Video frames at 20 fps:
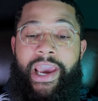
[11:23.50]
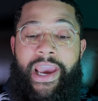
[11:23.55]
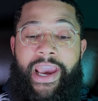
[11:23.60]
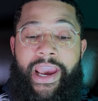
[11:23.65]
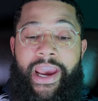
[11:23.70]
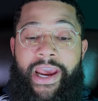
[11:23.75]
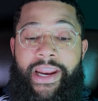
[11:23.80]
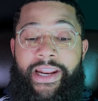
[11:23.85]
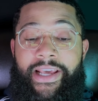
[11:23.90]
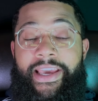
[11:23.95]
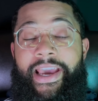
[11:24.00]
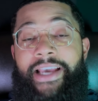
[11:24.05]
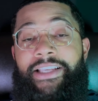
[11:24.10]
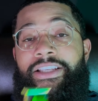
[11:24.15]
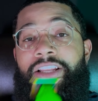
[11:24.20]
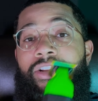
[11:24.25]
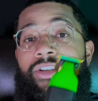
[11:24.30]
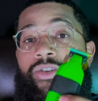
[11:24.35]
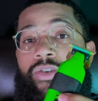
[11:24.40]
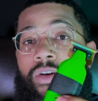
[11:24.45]
in the case
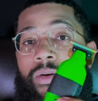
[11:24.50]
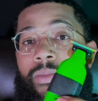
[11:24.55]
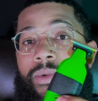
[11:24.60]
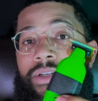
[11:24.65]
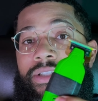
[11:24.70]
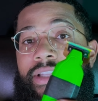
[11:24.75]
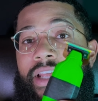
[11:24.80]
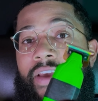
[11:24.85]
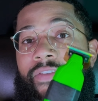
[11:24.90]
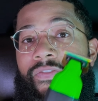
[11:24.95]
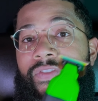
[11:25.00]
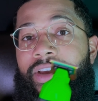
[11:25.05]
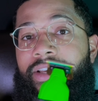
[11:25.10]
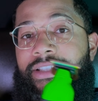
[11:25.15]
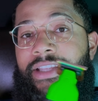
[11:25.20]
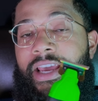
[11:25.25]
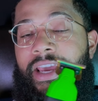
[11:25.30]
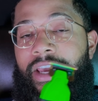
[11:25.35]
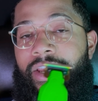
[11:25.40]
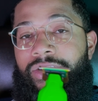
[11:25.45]
of the trimmers, they fixed
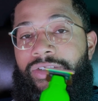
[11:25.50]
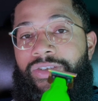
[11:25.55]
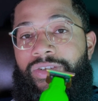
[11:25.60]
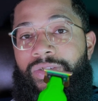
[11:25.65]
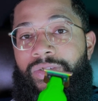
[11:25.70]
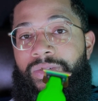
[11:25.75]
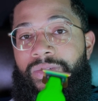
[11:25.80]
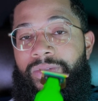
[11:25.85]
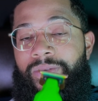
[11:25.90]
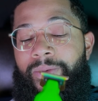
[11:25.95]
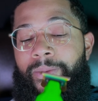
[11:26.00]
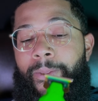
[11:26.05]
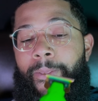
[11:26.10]
that issue